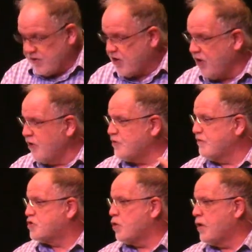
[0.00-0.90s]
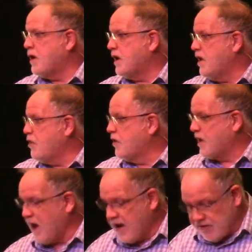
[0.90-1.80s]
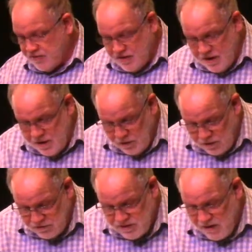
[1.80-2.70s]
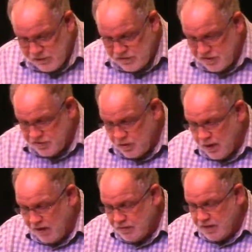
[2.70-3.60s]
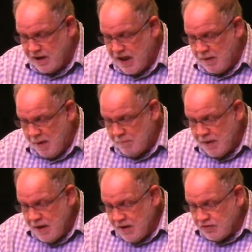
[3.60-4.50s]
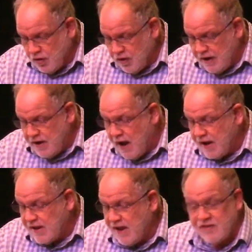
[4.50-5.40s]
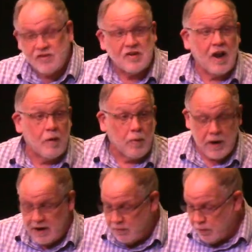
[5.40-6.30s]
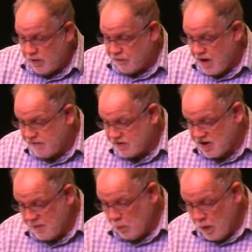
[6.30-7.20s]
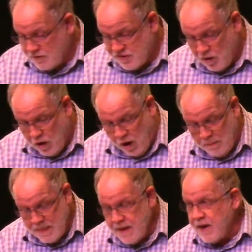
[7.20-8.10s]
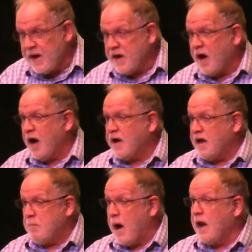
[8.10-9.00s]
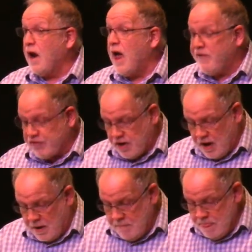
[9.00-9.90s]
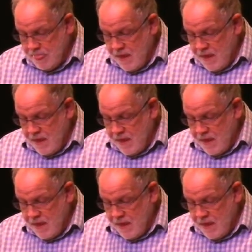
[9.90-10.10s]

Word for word: tears of joy, either in Kansas City or San Francisco after the game. I'm certainly not against celebrating when your favorite team wins at all. Uh, in my lifetime,